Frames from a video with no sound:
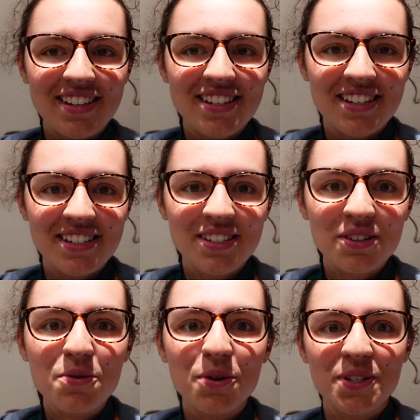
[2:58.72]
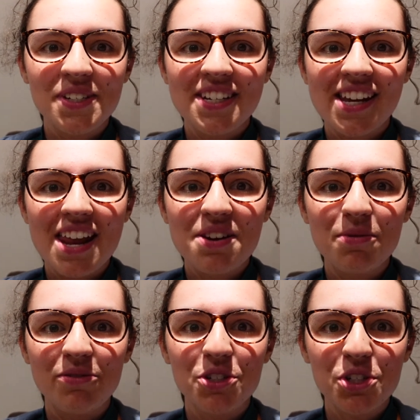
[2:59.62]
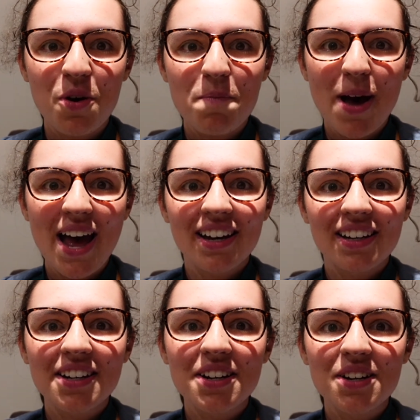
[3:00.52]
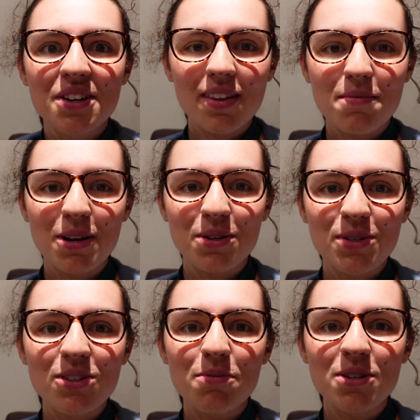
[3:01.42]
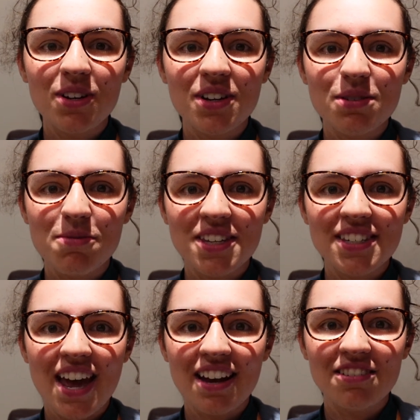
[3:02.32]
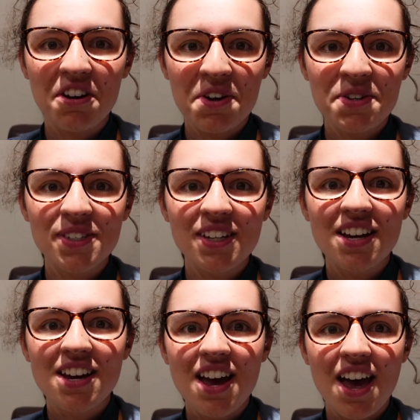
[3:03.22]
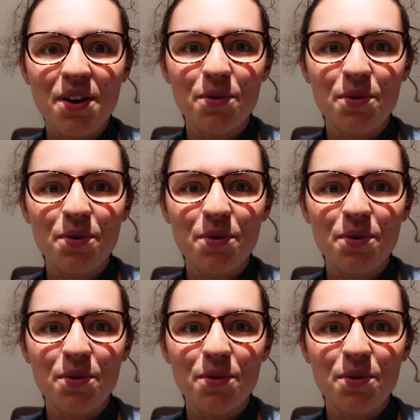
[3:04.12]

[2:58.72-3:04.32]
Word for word: It is quarter to 10, we've just got back because we stopped to look at some of the scarecrows and